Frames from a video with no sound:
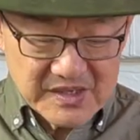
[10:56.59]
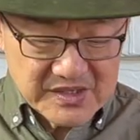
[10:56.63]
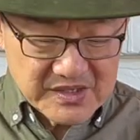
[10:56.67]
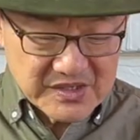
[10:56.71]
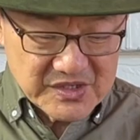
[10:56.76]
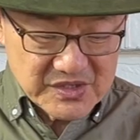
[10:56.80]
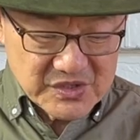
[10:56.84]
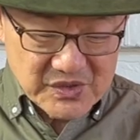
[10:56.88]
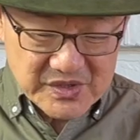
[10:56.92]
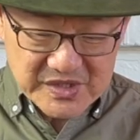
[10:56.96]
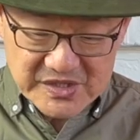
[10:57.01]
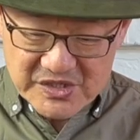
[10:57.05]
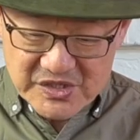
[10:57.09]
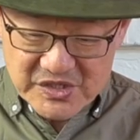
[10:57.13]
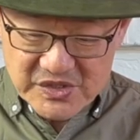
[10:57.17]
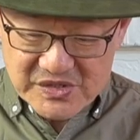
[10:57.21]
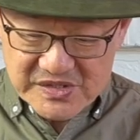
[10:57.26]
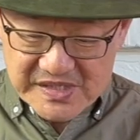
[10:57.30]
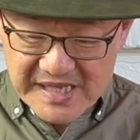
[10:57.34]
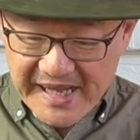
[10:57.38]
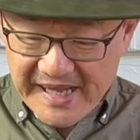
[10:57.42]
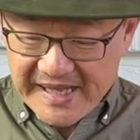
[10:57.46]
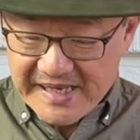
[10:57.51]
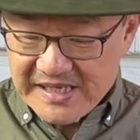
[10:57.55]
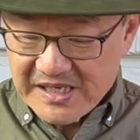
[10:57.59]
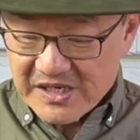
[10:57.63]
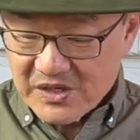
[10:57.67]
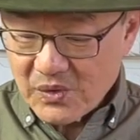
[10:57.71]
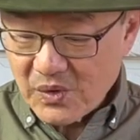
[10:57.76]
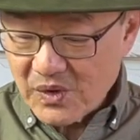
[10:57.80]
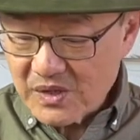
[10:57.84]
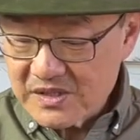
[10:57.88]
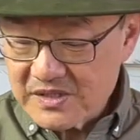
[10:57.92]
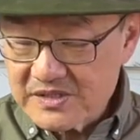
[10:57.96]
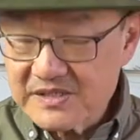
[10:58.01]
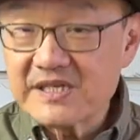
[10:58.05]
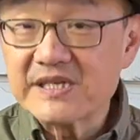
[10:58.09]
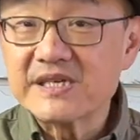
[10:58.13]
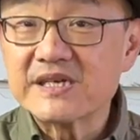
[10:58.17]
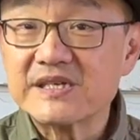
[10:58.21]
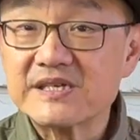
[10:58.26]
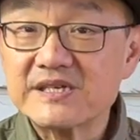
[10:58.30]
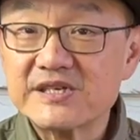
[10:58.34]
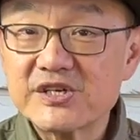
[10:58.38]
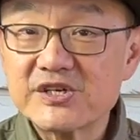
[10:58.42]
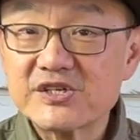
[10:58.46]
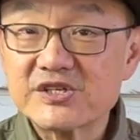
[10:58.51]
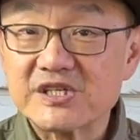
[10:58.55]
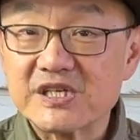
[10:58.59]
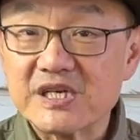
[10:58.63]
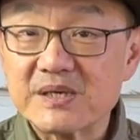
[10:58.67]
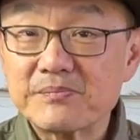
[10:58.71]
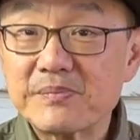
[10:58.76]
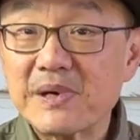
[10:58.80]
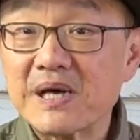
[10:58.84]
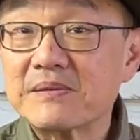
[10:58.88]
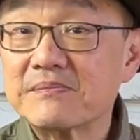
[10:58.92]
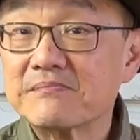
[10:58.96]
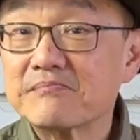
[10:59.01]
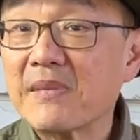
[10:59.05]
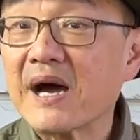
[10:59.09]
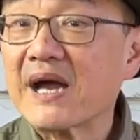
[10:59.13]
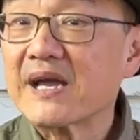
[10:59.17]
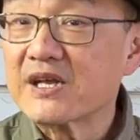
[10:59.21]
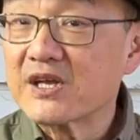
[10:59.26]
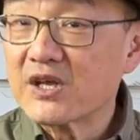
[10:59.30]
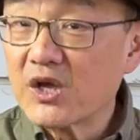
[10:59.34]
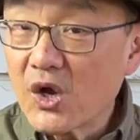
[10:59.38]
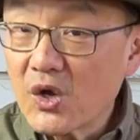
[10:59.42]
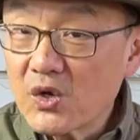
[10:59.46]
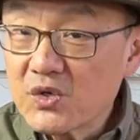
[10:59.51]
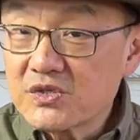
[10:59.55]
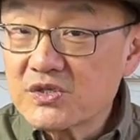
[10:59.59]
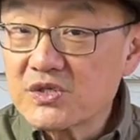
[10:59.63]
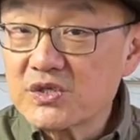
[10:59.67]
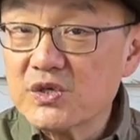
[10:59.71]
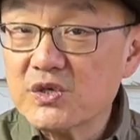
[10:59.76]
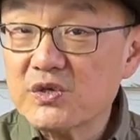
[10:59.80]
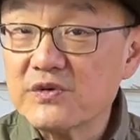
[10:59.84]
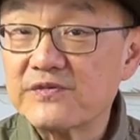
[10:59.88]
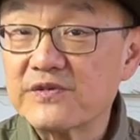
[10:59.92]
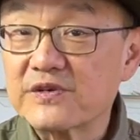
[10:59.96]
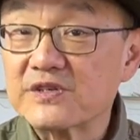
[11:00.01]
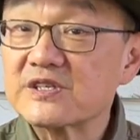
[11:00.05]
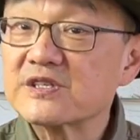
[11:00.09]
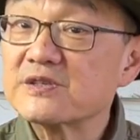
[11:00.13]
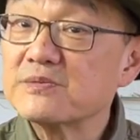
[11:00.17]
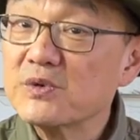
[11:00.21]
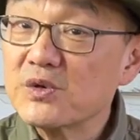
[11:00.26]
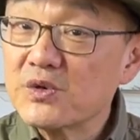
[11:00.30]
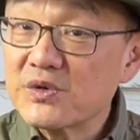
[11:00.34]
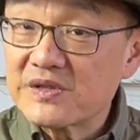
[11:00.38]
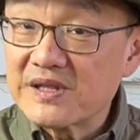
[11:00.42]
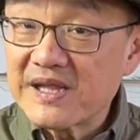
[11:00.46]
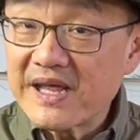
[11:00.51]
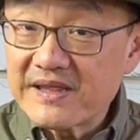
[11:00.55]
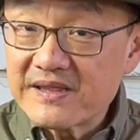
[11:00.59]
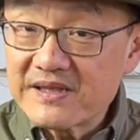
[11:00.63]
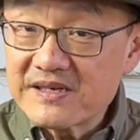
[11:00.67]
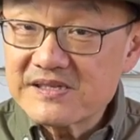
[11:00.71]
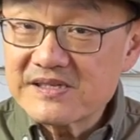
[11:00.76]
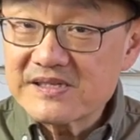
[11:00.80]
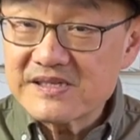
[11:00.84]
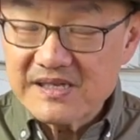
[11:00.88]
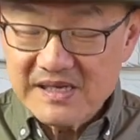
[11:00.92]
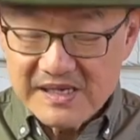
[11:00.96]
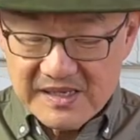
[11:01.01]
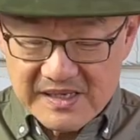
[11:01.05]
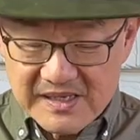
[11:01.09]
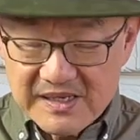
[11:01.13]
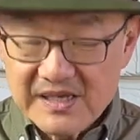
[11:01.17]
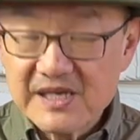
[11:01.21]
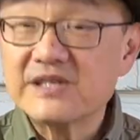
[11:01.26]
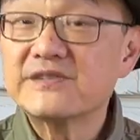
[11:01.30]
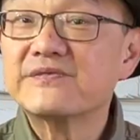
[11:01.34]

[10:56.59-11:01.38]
You can use any quality conditioner, but my go-to for smooth leathers is